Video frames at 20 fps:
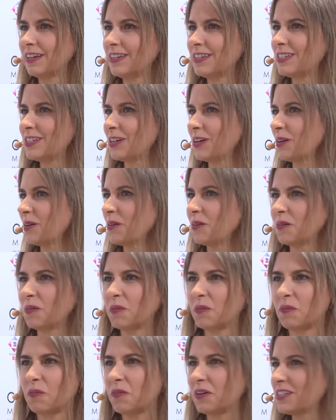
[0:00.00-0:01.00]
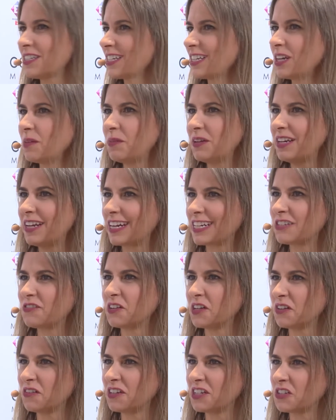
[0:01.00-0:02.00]
So, what's going to be next for
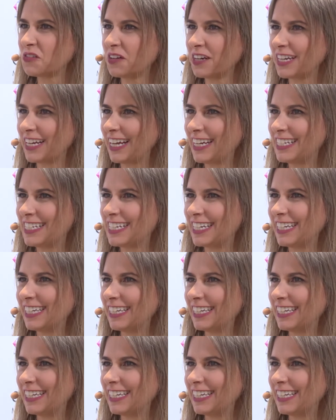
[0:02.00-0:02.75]
you in 2018?